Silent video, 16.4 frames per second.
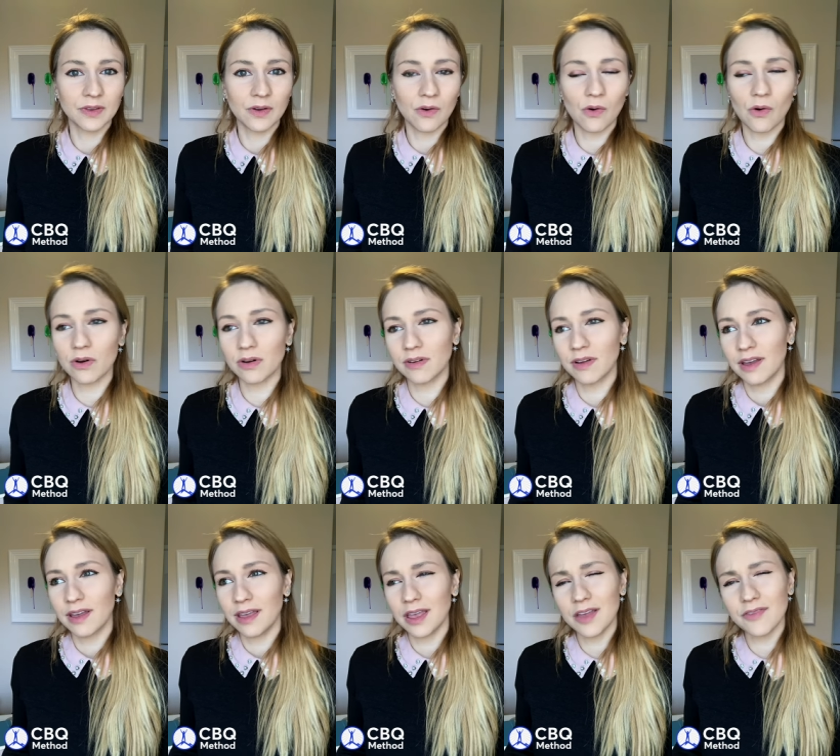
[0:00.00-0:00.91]
Or
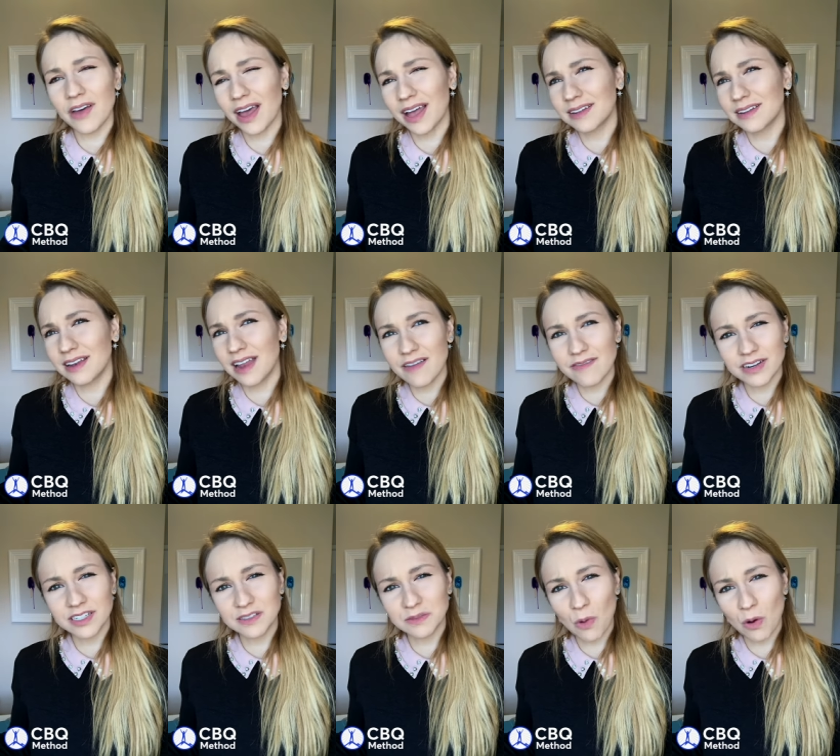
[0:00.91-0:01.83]
if I had never
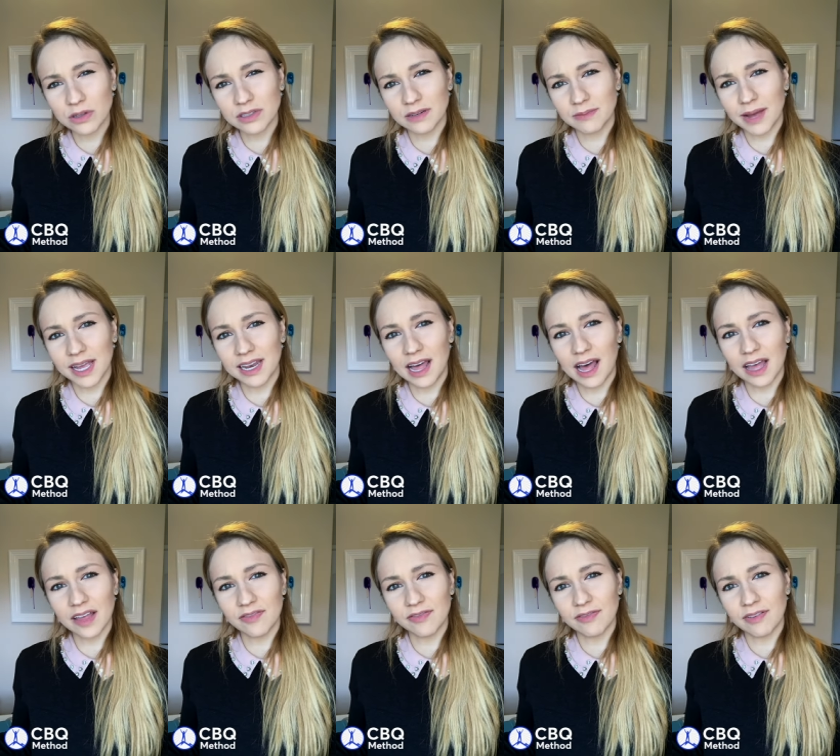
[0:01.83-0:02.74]
smoked in my
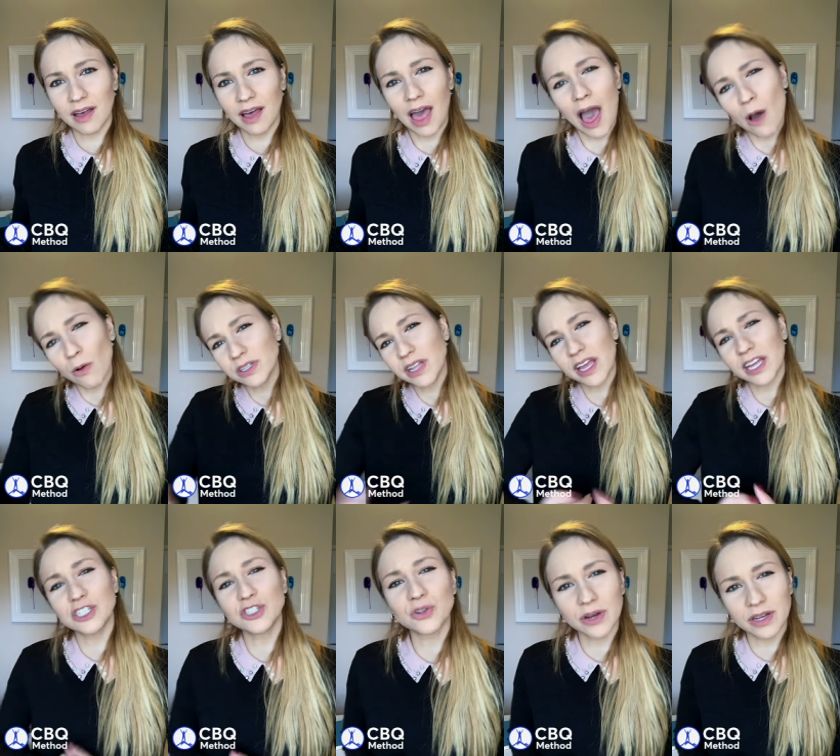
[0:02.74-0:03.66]
life, how would I
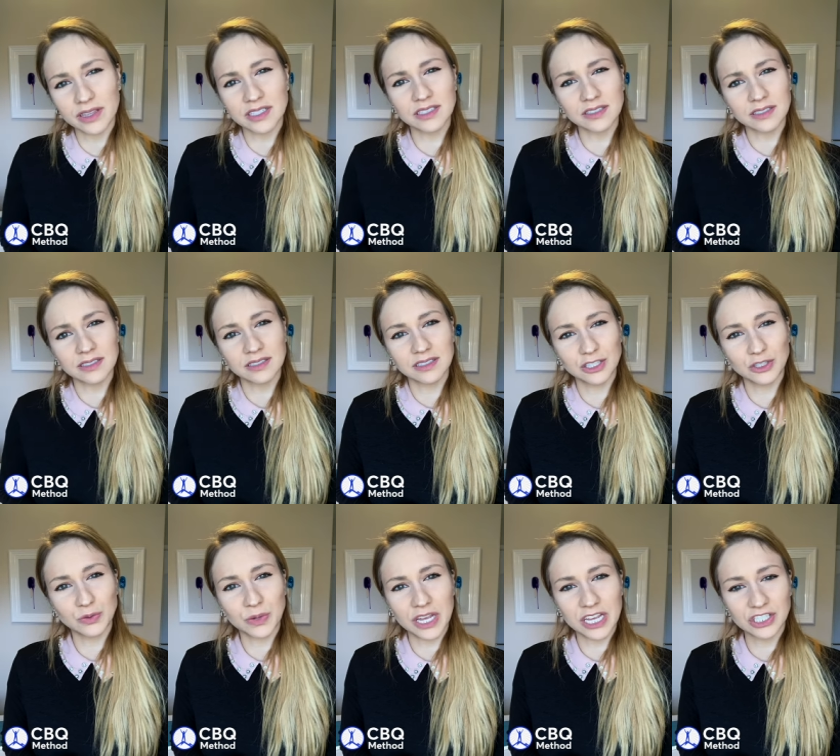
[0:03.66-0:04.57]
enjoy this
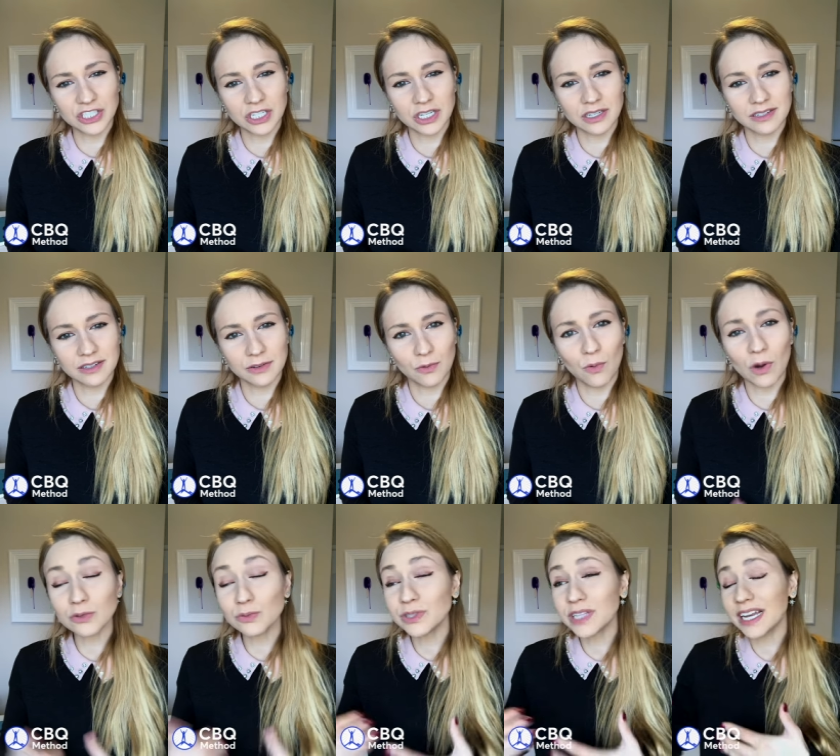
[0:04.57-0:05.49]
situation?
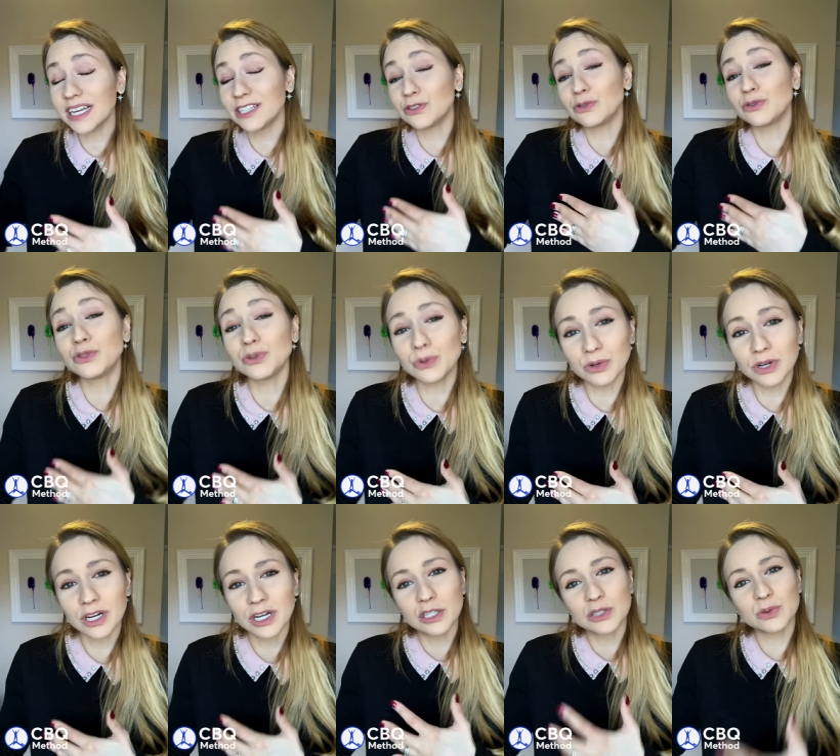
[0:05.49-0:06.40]
What would I need to do
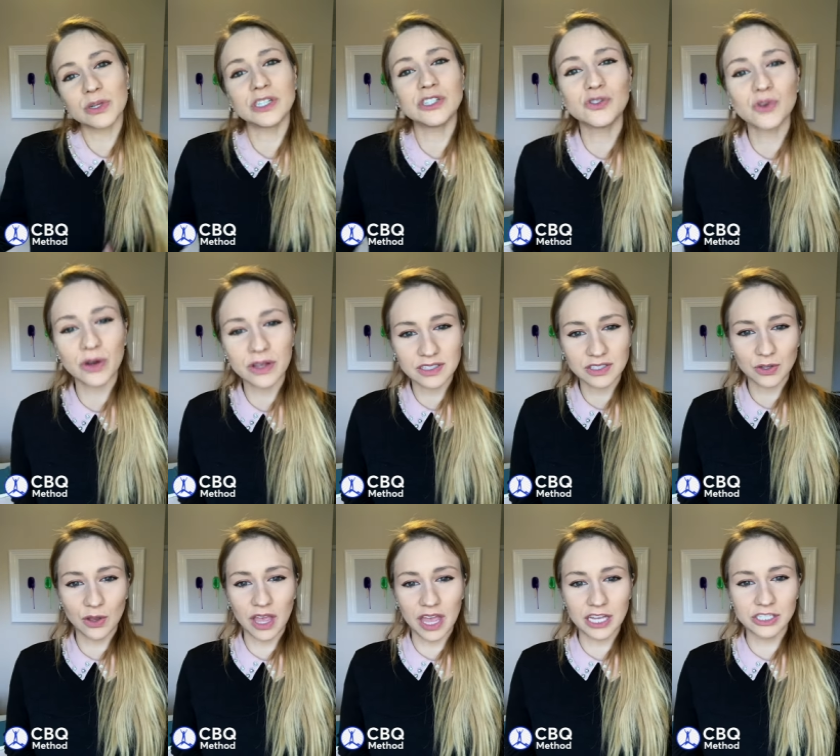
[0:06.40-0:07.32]
to enjoy this
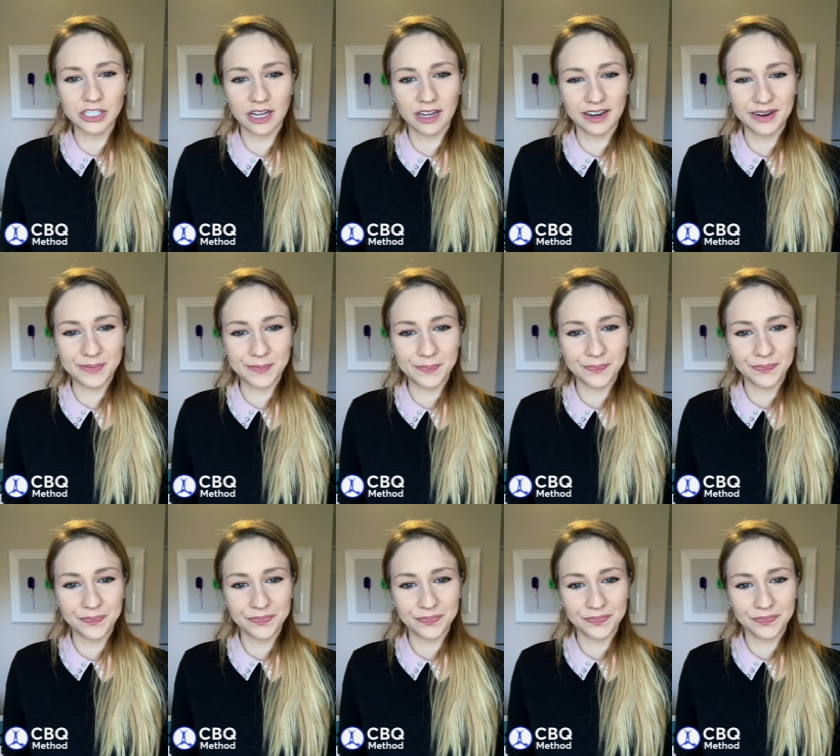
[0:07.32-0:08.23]
occasion?
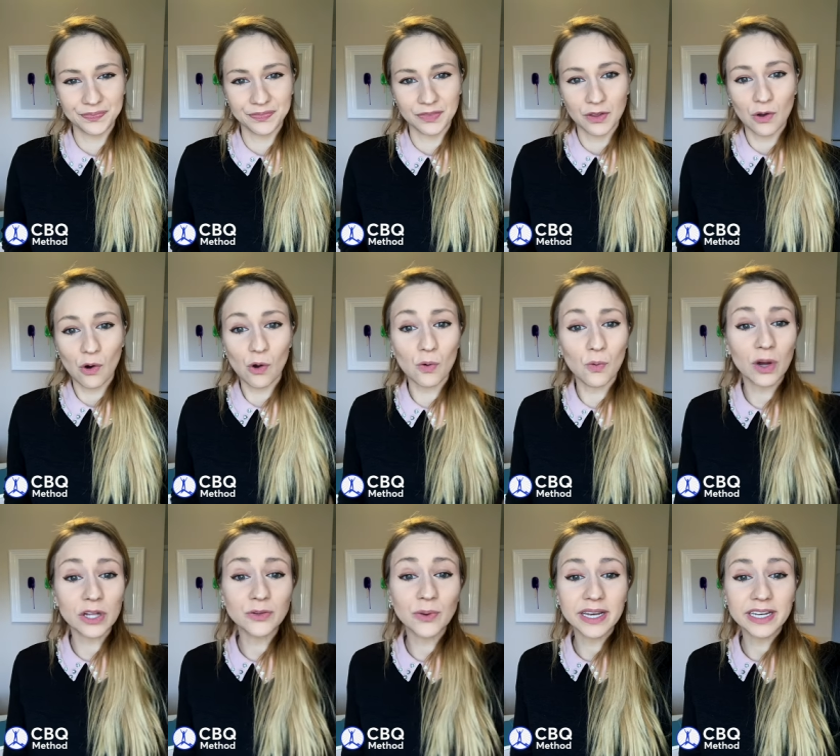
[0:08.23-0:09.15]
Or
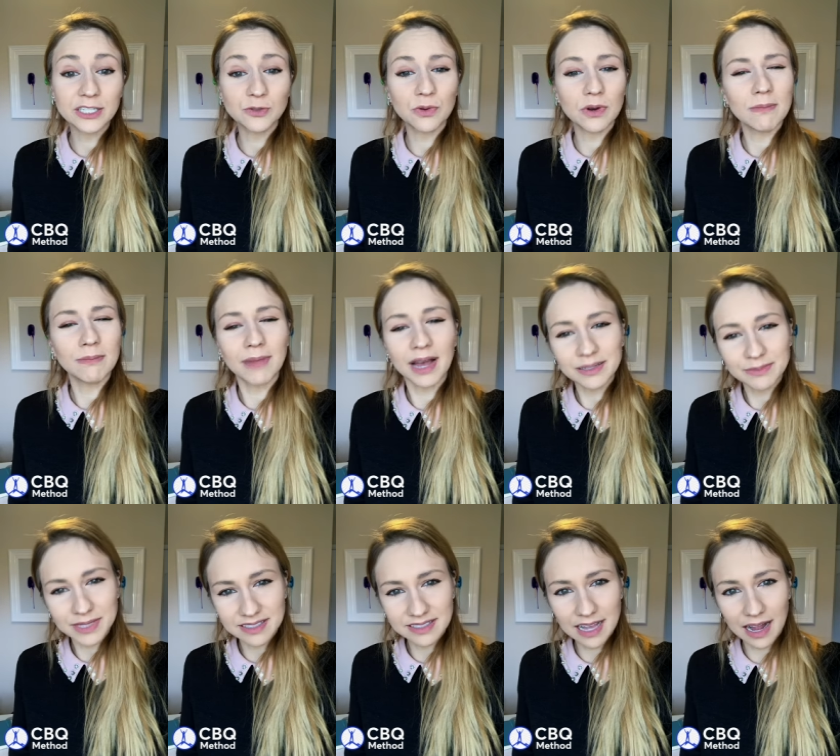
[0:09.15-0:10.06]
what do I need to remind
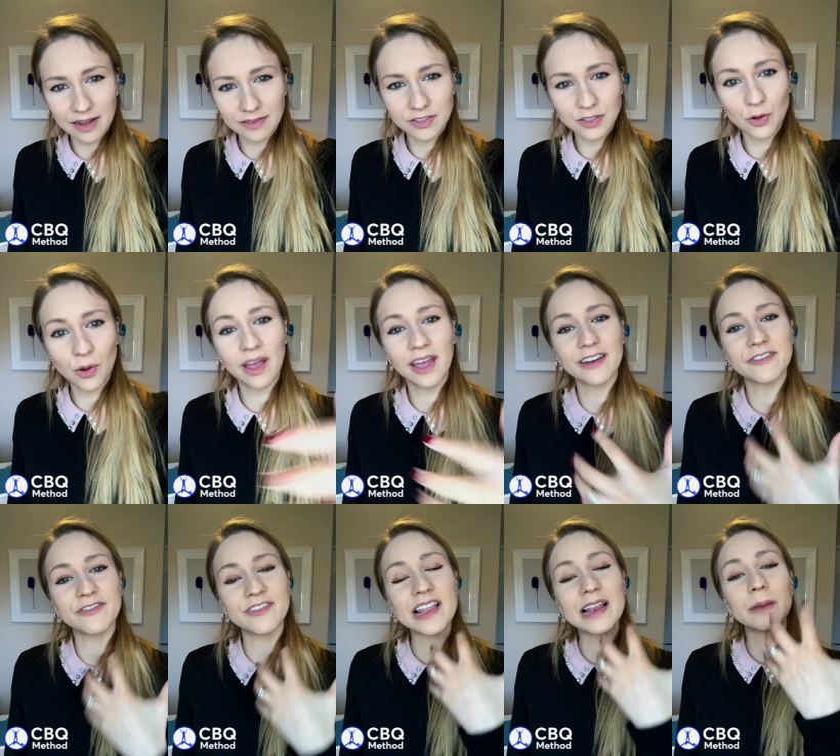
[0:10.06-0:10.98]
myself so I can
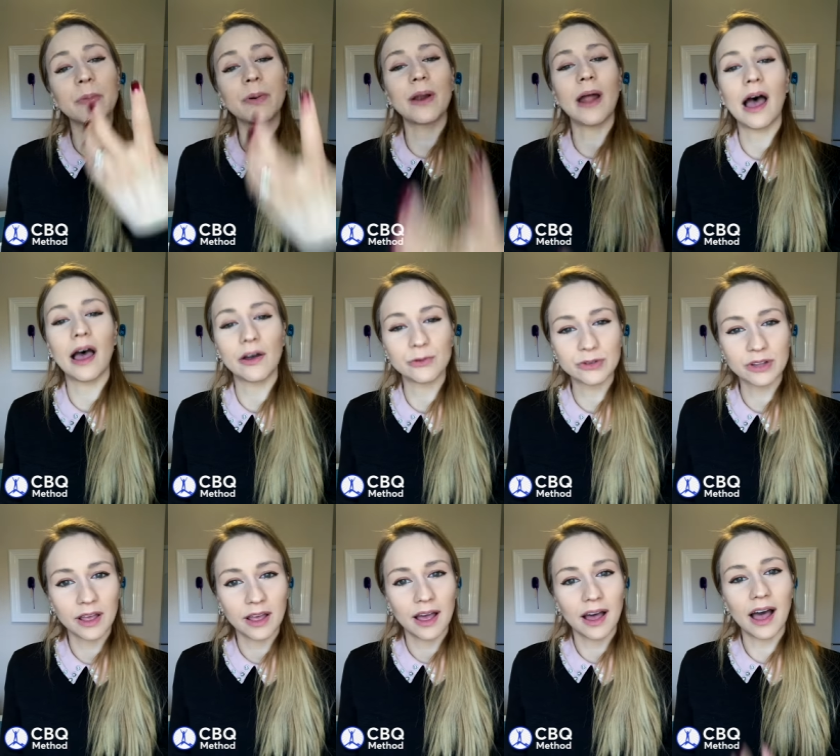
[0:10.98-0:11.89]
feel proud
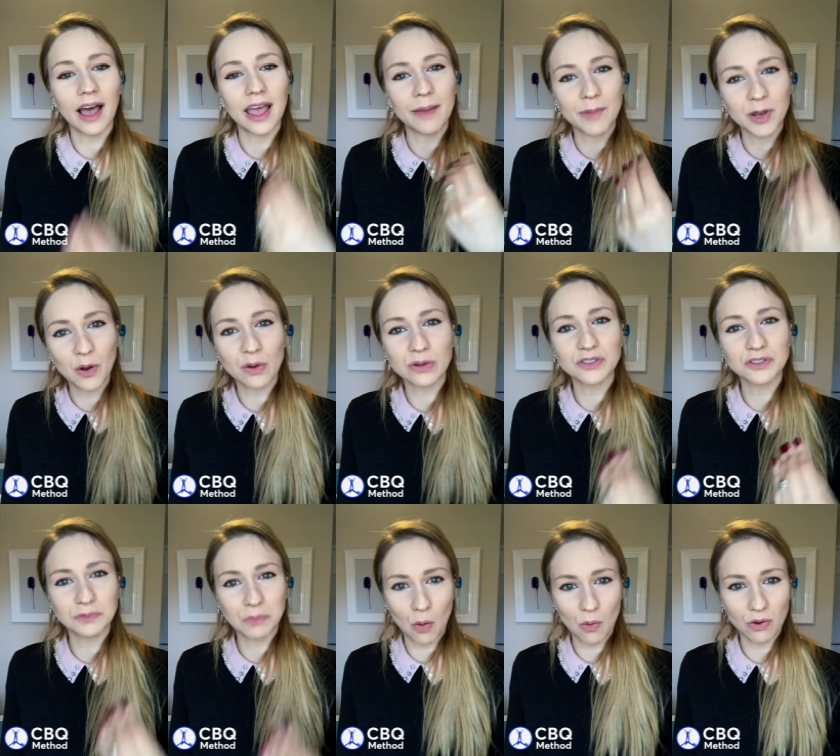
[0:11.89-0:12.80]
I am a non
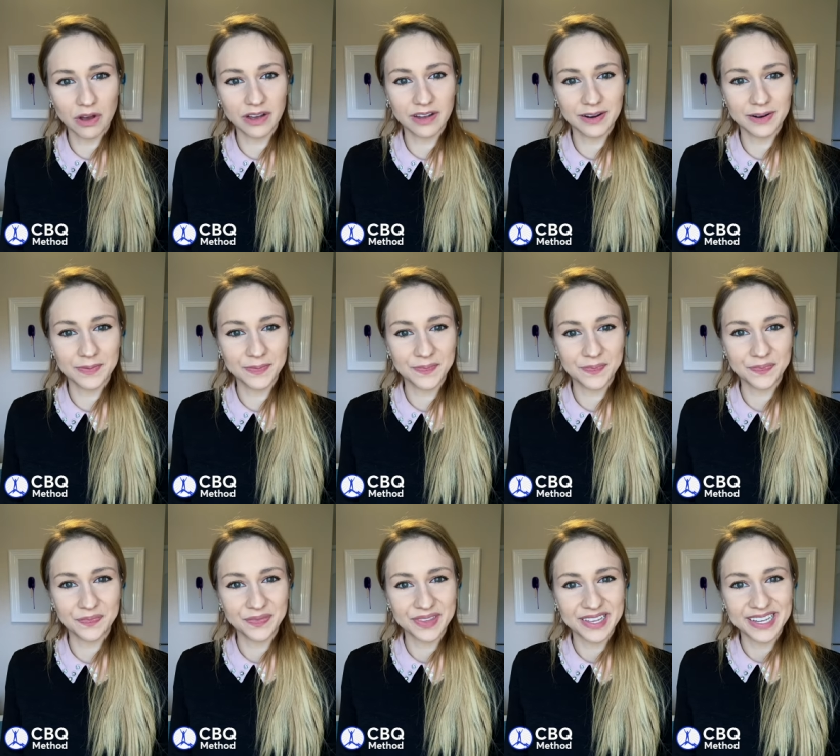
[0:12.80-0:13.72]
smoker?
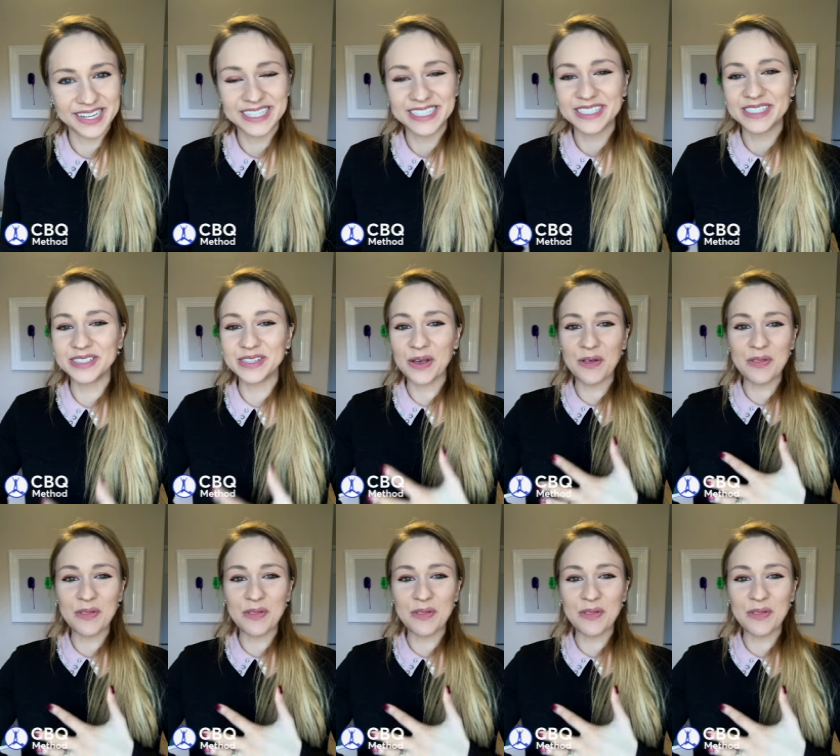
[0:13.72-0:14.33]
So